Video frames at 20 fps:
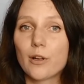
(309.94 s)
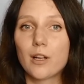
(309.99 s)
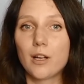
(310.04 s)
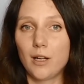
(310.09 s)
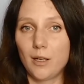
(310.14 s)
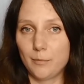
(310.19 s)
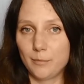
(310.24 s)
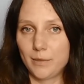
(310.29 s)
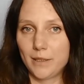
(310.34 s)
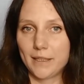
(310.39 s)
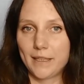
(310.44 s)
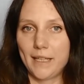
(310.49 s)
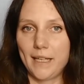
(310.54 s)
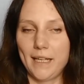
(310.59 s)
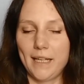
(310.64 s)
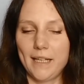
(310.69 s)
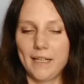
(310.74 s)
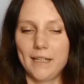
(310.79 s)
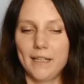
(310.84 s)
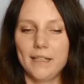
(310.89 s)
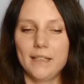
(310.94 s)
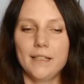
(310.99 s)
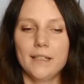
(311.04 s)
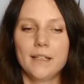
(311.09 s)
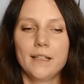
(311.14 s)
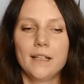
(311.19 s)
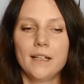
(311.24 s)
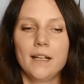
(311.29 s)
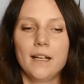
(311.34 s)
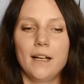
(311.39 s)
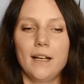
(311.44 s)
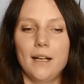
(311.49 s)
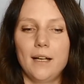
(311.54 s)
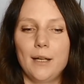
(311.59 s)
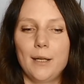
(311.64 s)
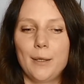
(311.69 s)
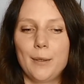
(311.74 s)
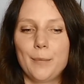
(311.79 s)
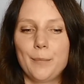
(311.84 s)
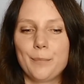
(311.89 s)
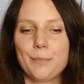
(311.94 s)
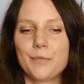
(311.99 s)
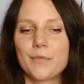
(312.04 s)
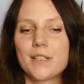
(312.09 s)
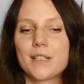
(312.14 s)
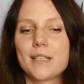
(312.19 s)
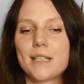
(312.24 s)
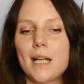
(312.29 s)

complicated, some